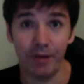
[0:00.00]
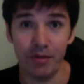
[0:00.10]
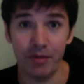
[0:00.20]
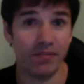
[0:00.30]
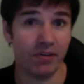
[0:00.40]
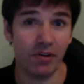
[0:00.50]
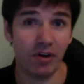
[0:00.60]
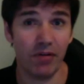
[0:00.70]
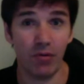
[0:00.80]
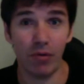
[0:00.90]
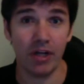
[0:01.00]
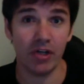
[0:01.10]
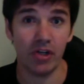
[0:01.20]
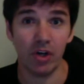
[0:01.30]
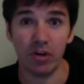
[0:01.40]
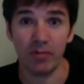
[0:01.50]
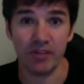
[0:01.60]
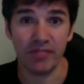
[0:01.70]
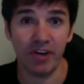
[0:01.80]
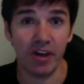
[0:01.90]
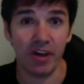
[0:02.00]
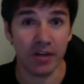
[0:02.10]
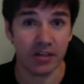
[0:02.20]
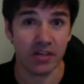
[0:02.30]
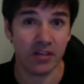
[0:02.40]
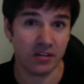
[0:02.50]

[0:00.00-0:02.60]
There's even a kind of a running joke amongst violinists.